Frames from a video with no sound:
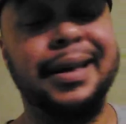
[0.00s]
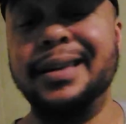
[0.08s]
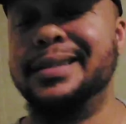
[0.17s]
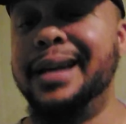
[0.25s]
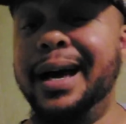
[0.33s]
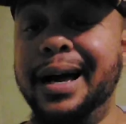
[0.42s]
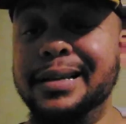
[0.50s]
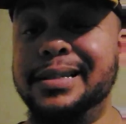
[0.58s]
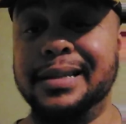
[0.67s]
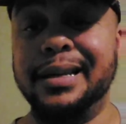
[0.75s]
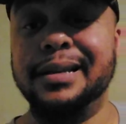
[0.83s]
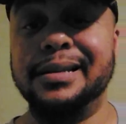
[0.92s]
it's
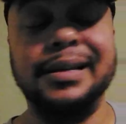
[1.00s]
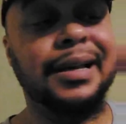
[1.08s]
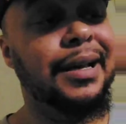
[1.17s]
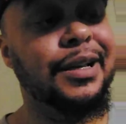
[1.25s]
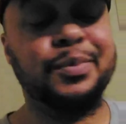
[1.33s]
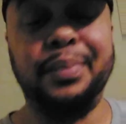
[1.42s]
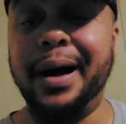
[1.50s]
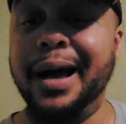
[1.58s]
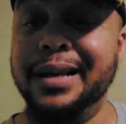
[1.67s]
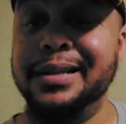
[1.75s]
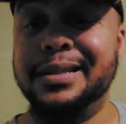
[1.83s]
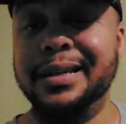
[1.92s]
nonsense. It's
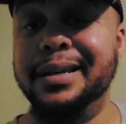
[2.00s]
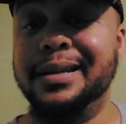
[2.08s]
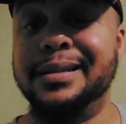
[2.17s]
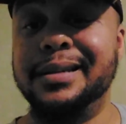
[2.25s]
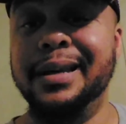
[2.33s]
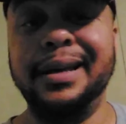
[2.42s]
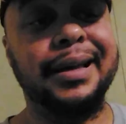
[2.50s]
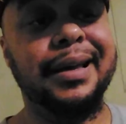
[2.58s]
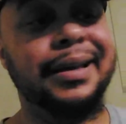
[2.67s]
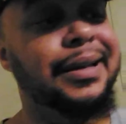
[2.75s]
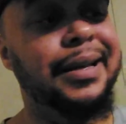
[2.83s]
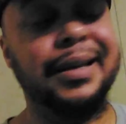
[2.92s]
politics.
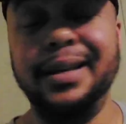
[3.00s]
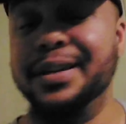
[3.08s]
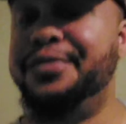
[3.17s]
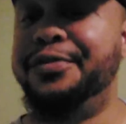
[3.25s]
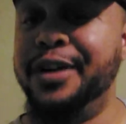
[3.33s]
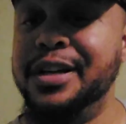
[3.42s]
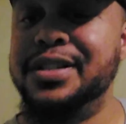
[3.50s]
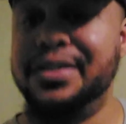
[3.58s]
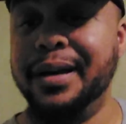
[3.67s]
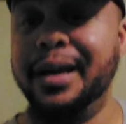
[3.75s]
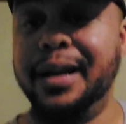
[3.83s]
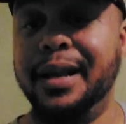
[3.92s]
It's
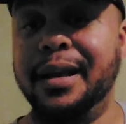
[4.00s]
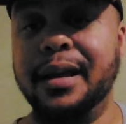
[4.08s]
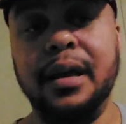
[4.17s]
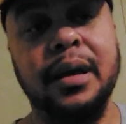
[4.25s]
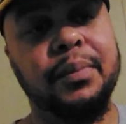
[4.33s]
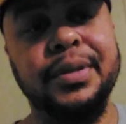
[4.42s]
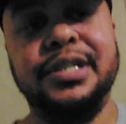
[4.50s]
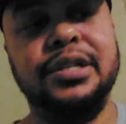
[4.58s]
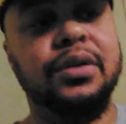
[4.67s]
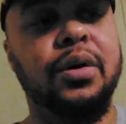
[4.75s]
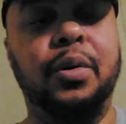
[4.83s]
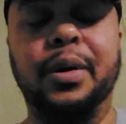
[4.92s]
frustrating. But
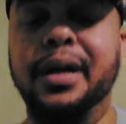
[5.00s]
you know